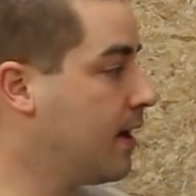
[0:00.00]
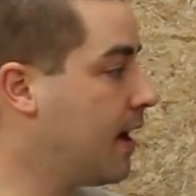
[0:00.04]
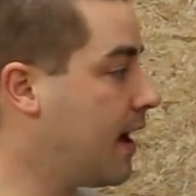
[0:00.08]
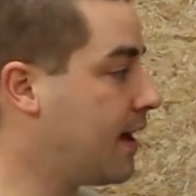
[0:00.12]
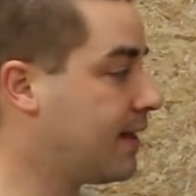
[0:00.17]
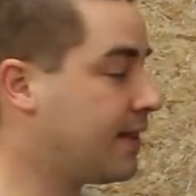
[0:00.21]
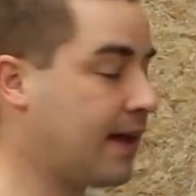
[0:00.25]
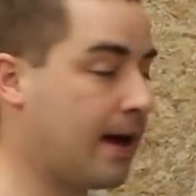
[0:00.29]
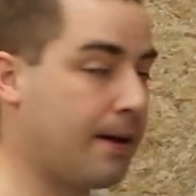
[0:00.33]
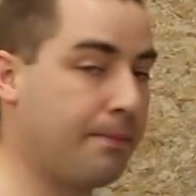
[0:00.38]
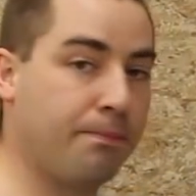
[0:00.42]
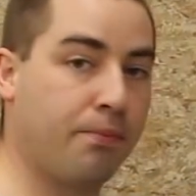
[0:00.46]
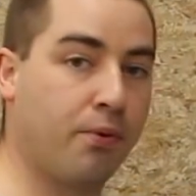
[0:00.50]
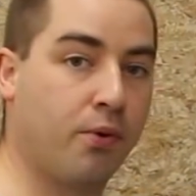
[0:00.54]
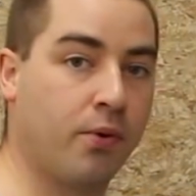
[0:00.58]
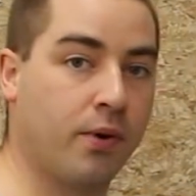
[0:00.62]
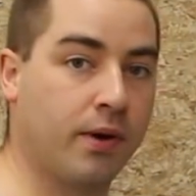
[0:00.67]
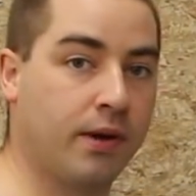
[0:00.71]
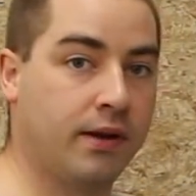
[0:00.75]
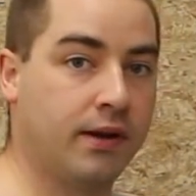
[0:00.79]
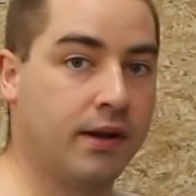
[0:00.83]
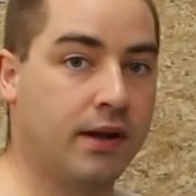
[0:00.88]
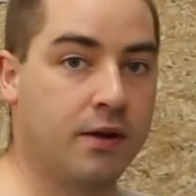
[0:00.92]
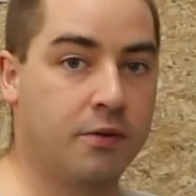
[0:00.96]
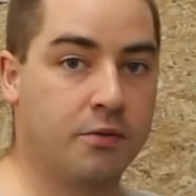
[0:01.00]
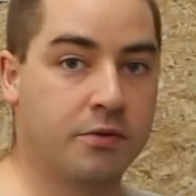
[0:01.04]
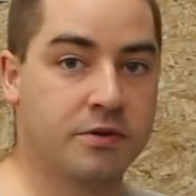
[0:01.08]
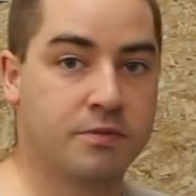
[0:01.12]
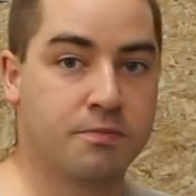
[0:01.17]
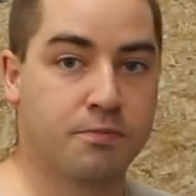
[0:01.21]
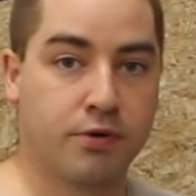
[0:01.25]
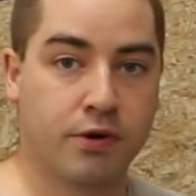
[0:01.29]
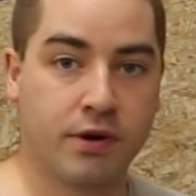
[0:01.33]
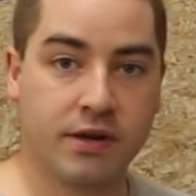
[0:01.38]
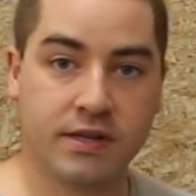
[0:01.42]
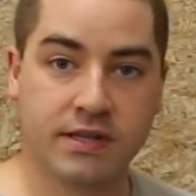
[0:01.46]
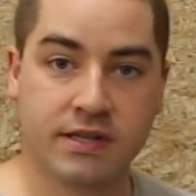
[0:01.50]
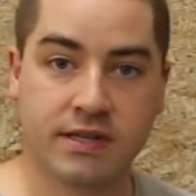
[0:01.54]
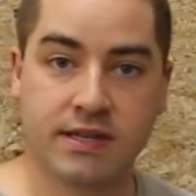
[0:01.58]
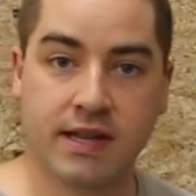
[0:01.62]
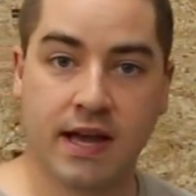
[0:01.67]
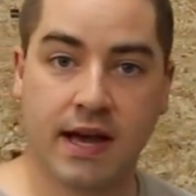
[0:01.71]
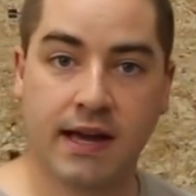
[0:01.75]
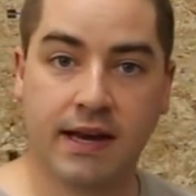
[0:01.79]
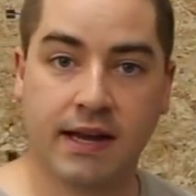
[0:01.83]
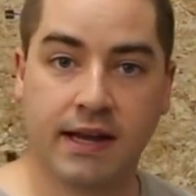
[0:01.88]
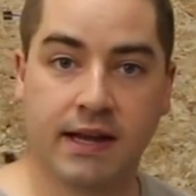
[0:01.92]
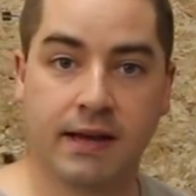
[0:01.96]
At that point, it was pretty
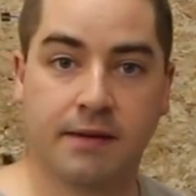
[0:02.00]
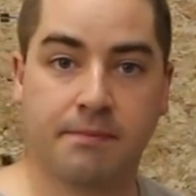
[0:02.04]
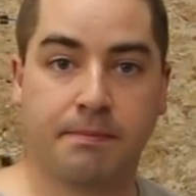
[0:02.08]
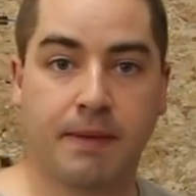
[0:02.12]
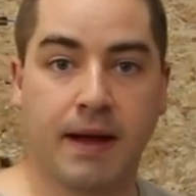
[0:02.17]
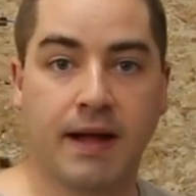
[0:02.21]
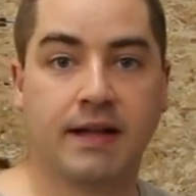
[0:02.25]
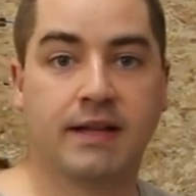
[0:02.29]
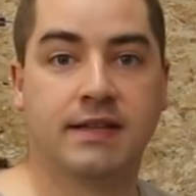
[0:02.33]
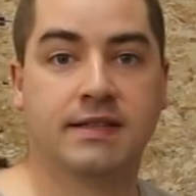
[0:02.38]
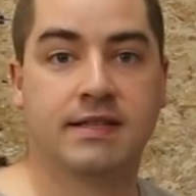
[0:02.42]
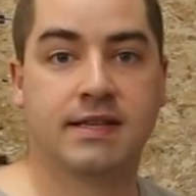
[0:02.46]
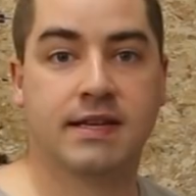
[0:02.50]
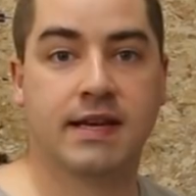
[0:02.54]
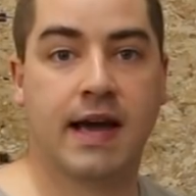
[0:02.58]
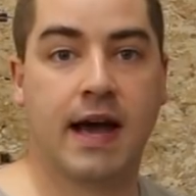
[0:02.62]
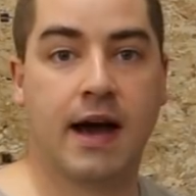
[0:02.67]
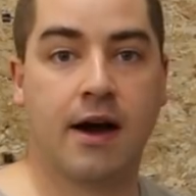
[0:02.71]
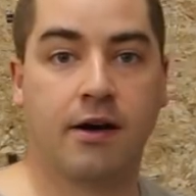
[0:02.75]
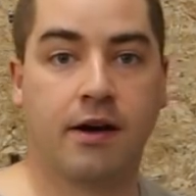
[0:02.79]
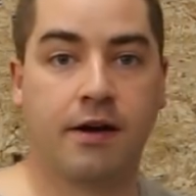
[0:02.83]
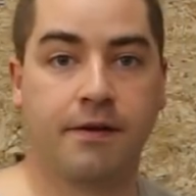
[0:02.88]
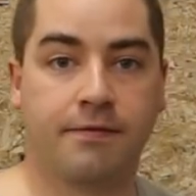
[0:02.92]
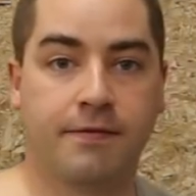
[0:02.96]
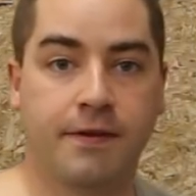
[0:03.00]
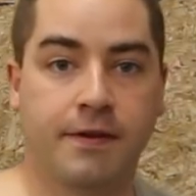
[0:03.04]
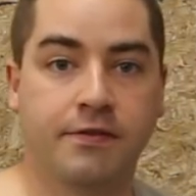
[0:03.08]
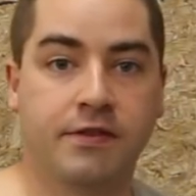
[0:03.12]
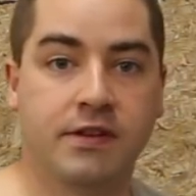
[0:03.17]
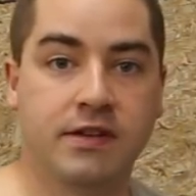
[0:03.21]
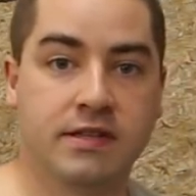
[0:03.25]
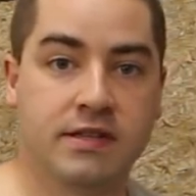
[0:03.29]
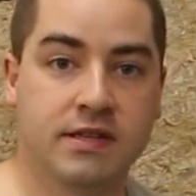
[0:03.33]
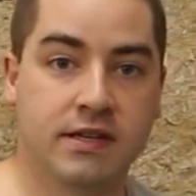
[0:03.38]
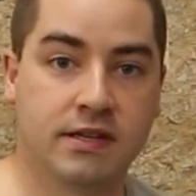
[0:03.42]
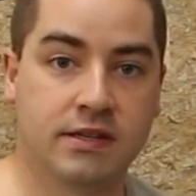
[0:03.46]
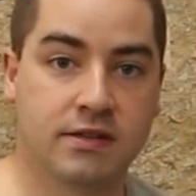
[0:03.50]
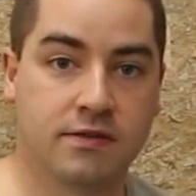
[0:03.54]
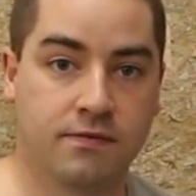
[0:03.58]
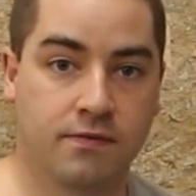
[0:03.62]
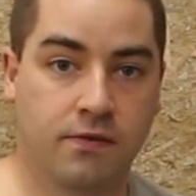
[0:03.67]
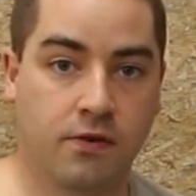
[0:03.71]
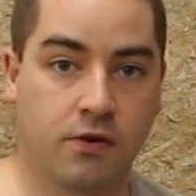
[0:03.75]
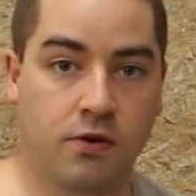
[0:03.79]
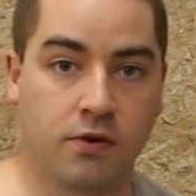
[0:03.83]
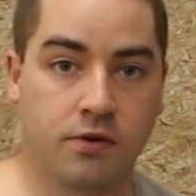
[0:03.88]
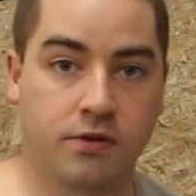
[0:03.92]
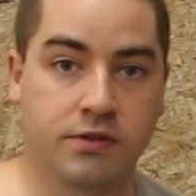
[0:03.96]
steady and balancing out at 56
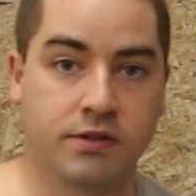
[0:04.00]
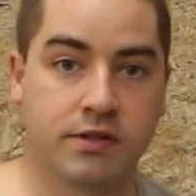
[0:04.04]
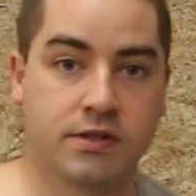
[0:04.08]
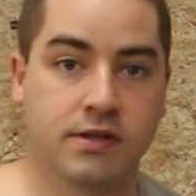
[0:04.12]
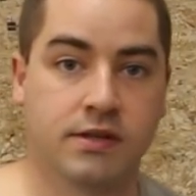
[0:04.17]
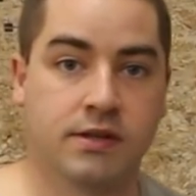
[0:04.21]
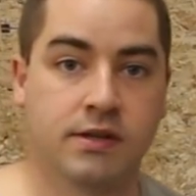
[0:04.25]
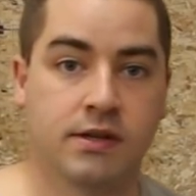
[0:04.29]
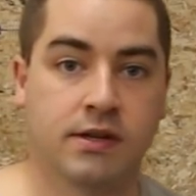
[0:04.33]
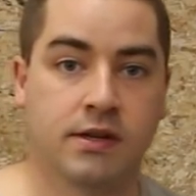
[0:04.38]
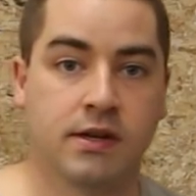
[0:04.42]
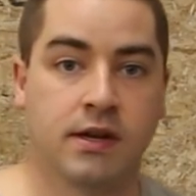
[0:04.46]
volts.